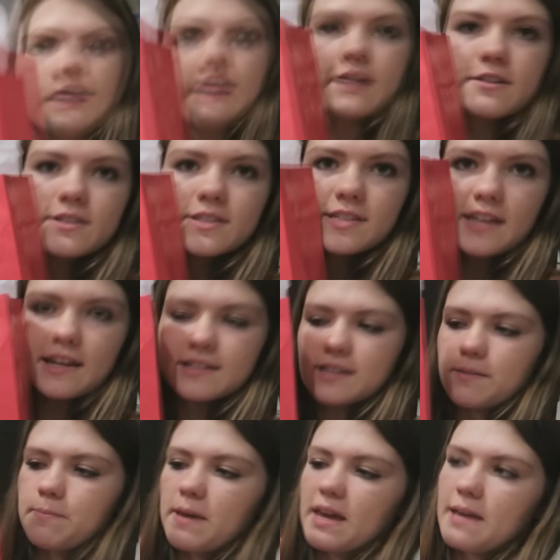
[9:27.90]
Here's
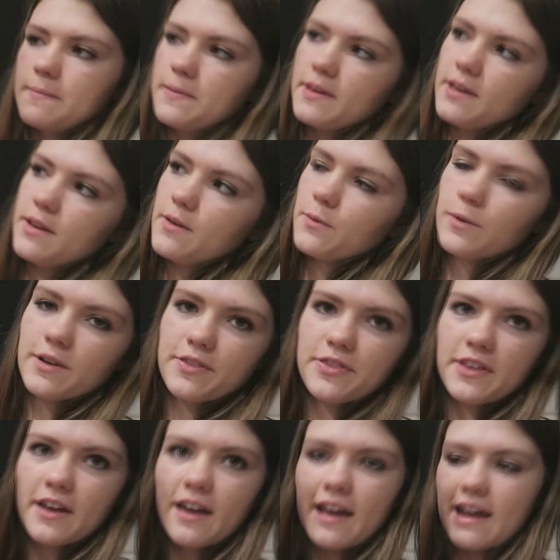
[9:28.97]
Santa Baby with
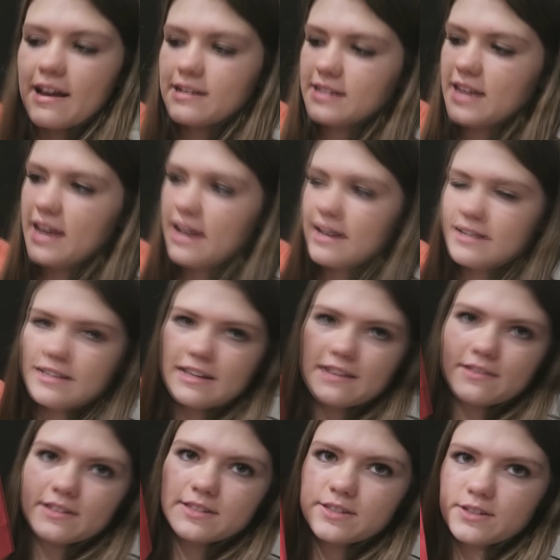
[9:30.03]
the ant candy
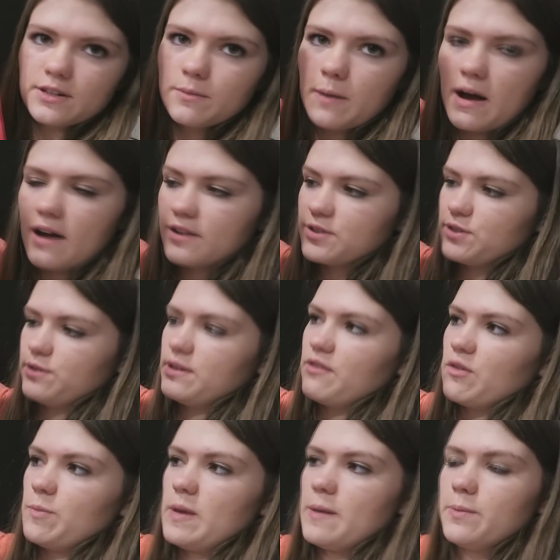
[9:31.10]
in this little box. You'll
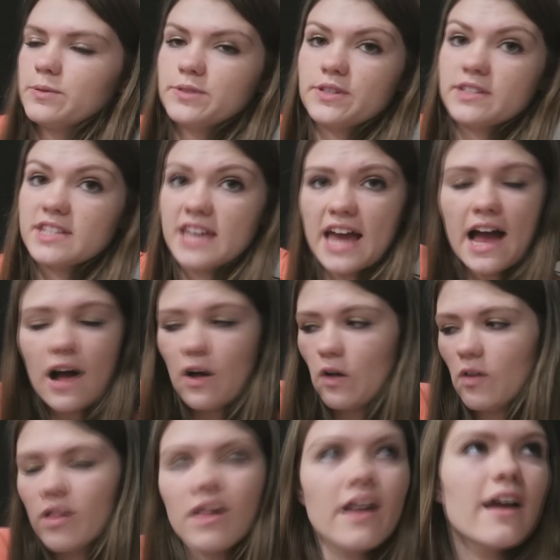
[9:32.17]
never be able to
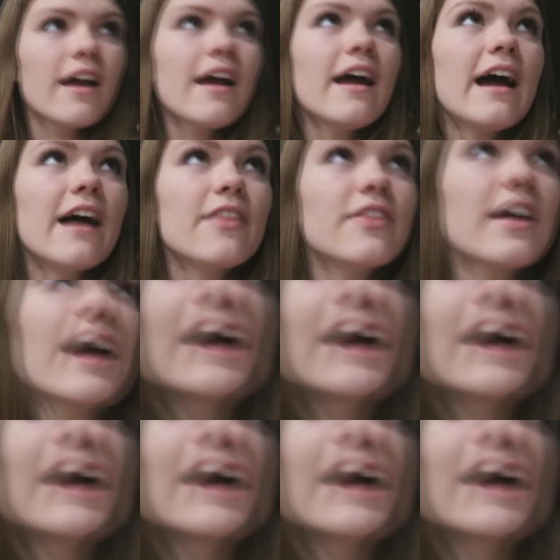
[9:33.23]
tell. And